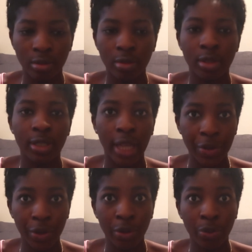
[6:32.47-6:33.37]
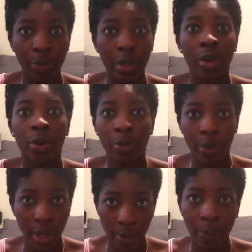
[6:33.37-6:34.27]
scandal. We know
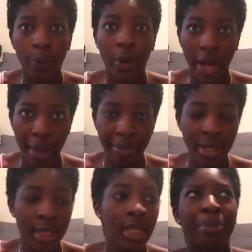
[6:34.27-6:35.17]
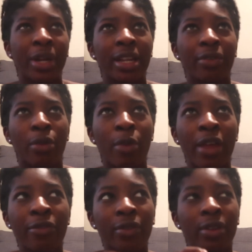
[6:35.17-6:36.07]
we know what happened. But from what
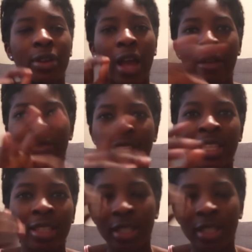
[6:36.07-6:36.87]
I've I've seen